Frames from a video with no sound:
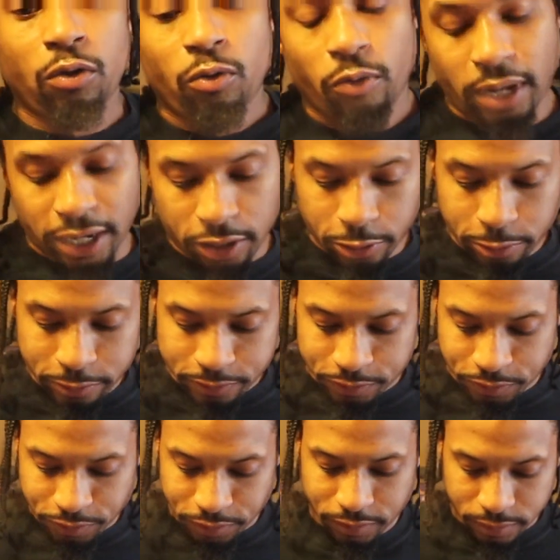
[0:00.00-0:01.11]
what I do
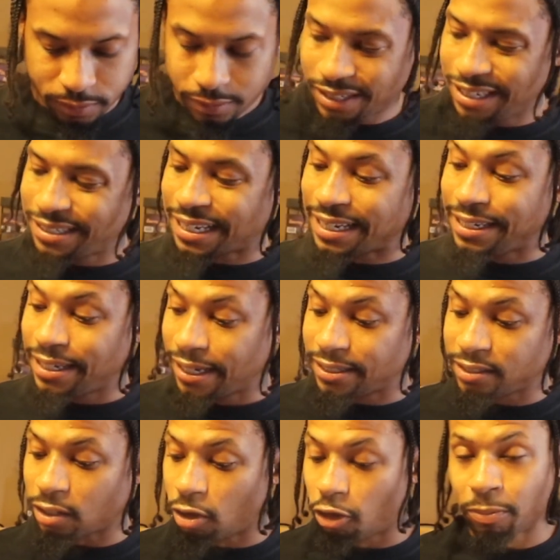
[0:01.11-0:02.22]
is I
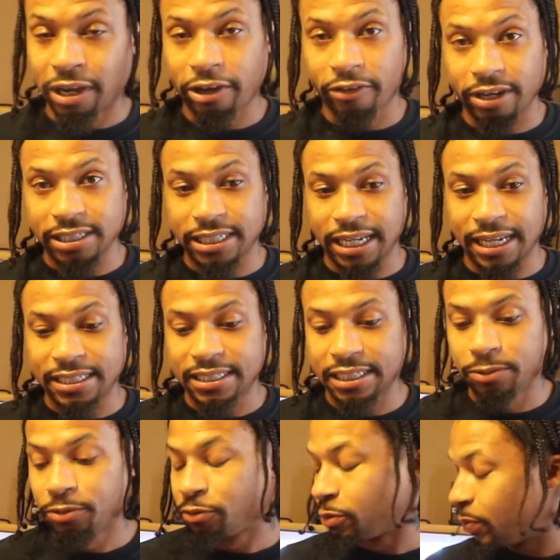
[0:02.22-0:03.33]
dust all my crickets, like I said,
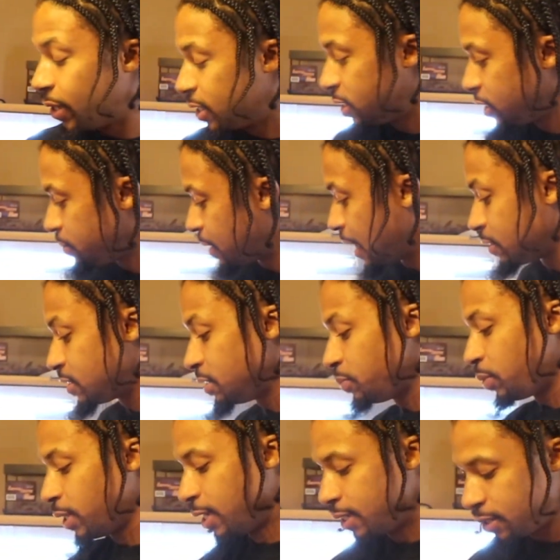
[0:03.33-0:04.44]
with Repashy and Calcium
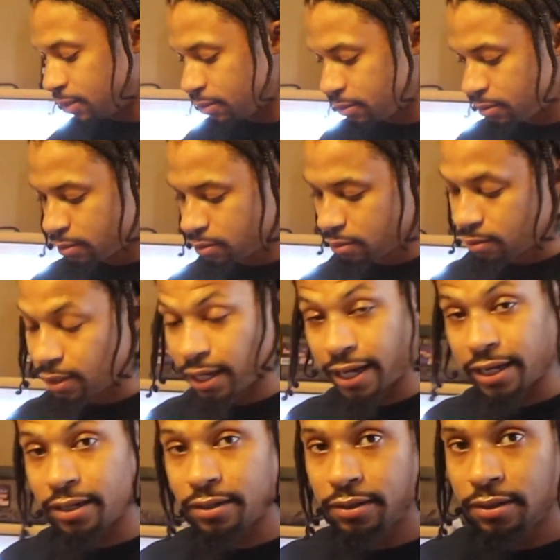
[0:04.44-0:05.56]
Plus,
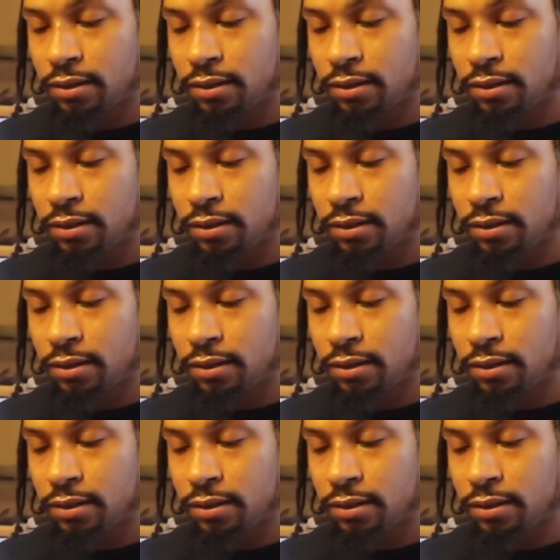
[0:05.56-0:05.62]
okay?